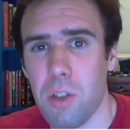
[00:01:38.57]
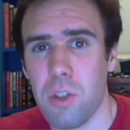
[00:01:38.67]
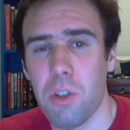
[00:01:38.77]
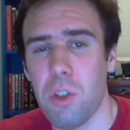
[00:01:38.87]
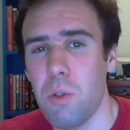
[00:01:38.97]

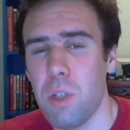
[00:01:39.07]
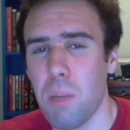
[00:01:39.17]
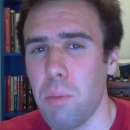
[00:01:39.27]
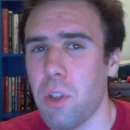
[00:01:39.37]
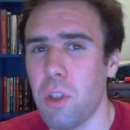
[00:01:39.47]
So you
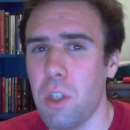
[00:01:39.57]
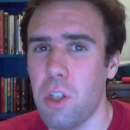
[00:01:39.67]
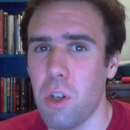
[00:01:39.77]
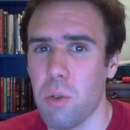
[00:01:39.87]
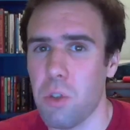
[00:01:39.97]
typically
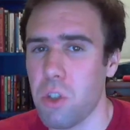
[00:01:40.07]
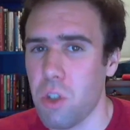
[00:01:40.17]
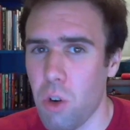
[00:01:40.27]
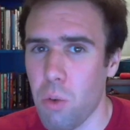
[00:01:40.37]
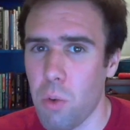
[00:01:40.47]
don't
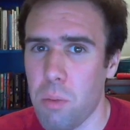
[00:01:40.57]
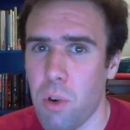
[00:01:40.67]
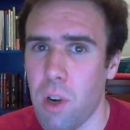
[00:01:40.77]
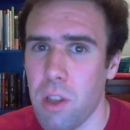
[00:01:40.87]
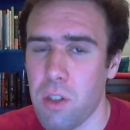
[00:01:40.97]
start with
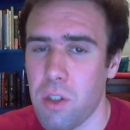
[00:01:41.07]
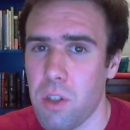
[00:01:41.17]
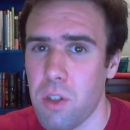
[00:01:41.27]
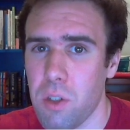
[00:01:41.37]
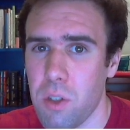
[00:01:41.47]

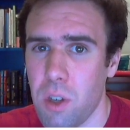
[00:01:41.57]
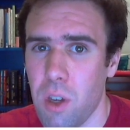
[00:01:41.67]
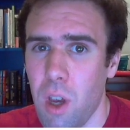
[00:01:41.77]
parentheses.